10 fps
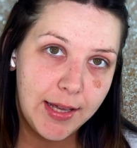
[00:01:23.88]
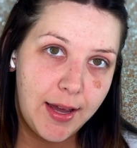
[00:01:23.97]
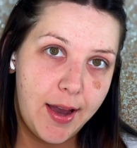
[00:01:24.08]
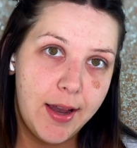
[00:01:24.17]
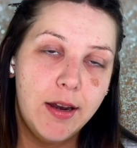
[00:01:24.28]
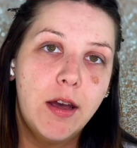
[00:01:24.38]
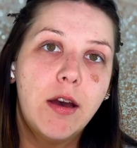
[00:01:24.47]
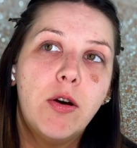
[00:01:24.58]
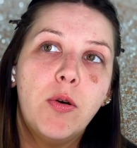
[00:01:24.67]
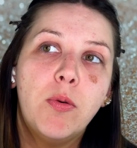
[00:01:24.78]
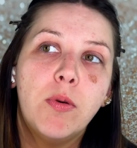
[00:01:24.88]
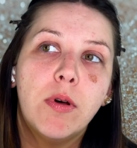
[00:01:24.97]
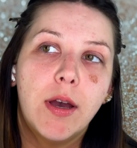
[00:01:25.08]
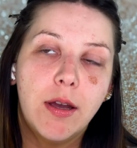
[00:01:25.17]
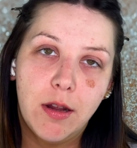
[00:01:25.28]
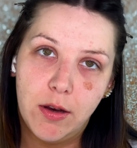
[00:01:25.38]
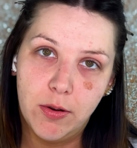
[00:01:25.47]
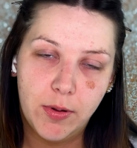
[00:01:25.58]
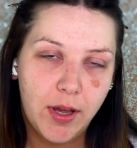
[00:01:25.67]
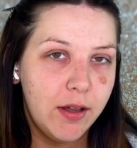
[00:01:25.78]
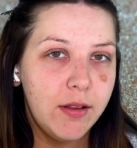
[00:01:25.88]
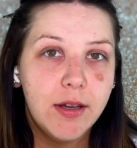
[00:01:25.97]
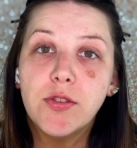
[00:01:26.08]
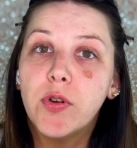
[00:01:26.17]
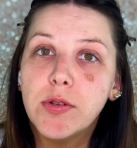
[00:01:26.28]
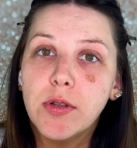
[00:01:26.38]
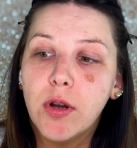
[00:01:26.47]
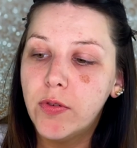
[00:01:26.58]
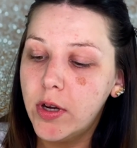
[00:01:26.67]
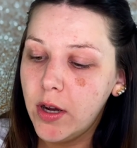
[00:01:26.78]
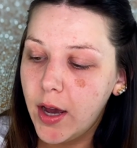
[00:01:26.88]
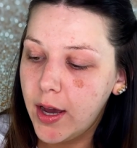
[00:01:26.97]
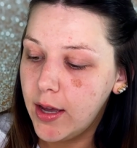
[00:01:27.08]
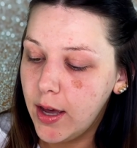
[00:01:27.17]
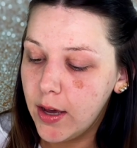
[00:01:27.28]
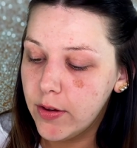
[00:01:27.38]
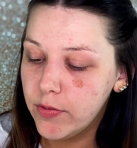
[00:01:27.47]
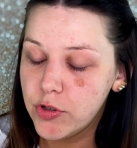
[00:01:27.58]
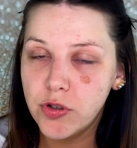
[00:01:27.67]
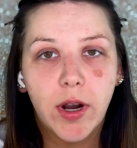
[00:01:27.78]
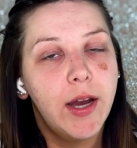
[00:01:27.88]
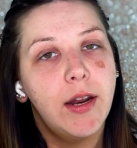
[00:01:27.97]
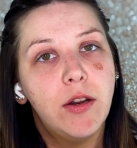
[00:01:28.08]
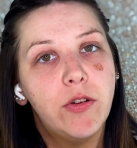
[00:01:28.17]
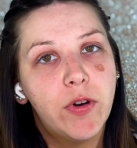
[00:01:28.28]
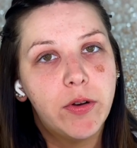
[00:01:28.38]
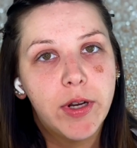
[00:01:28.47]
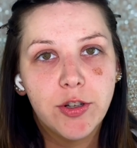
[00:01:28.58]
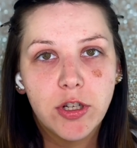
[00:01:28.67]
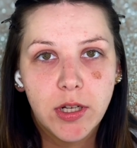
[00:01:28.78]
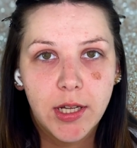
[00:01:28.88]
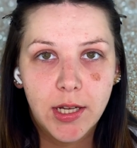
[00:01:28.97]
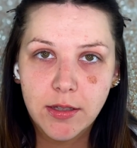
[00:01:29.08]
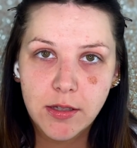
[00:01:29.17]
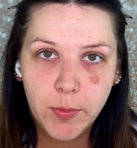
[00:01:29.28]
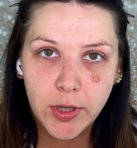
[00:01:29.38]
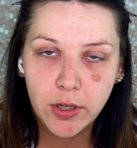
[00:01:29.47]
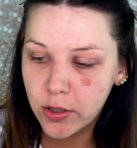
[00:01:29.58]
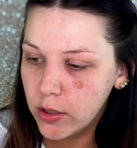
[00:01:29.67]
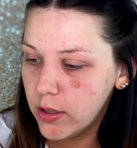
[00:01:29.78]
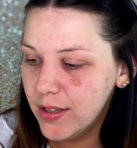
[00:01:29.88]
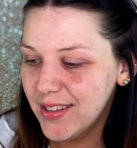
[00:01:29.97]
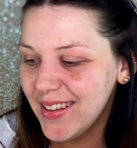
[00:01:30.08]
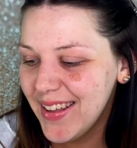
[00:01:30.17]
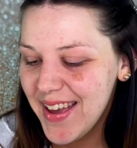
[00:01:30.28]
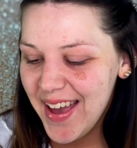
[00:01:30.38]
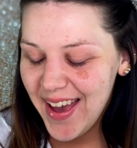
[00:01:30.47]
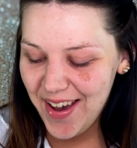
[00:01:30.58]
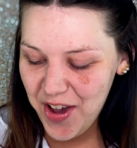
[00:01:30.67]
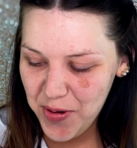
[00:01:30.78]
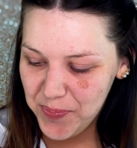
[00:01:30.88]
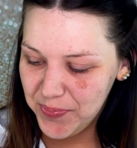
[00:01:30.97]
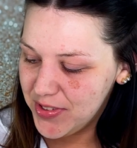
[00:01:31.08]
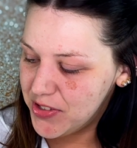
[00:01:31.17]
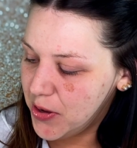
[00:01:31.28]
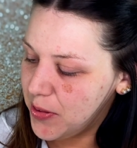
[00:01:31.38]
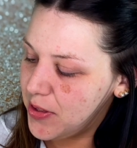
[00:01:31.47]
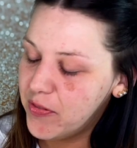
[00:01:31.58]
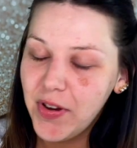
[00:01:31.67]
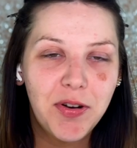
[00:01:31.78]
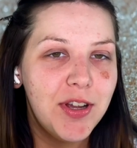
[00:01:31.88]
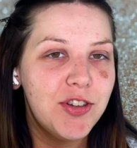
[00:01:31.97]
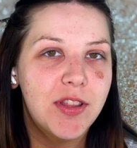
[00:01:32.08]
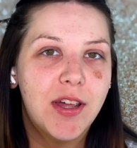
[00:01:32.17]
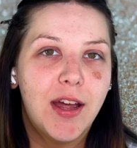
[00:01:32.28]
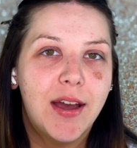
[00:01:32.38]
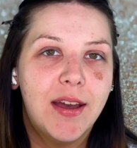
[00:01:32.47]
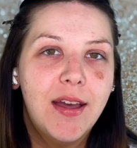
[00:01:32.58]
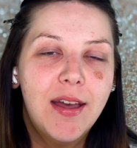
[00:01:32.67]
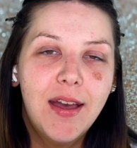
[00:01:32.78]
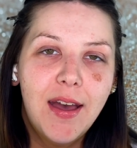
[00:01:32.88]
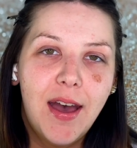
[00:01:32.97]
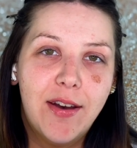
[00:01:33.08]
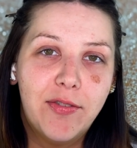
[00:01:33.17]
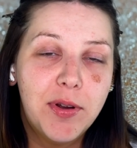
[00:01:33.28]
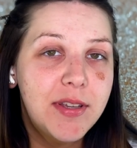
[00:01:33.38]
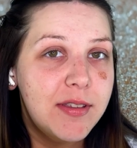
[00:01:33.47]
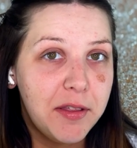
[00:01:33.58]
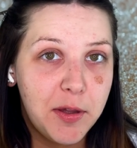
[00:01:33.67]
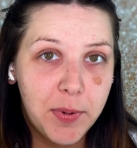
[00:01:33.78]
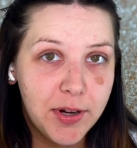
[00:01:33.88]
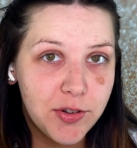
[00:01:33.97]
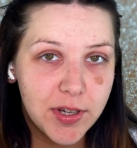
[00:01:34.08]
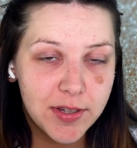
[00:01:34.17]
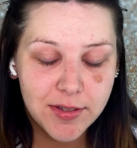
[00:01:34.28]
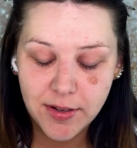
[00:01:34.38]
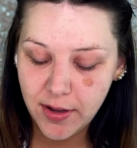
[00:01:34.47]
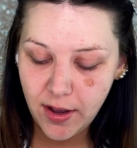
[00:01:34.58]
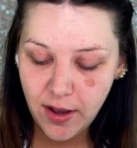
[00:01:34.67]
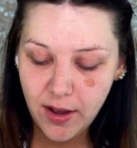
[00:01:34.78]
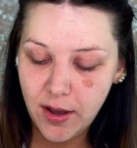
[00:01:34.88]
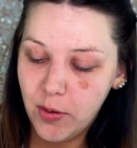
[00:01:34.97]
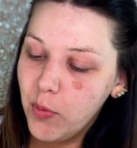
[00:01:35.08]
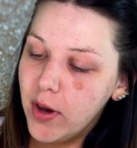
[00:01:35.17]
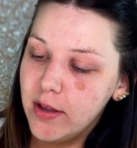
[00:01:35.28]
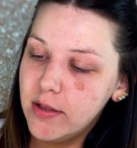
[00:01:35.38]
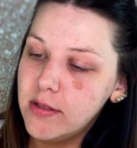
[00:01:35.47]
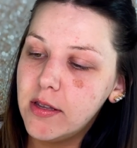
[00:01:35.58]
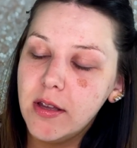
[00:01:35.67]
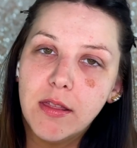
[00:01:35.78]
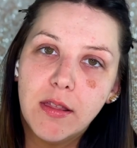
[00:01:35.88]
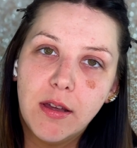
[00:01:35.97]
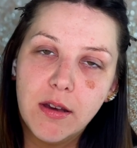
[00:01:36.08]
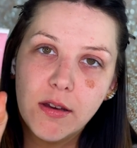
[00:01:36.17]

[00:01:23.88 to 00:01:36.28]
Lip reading: Hell has frozen over. I have tried a new foundation. It's a miracle. So the foundation that I have recently purchased was the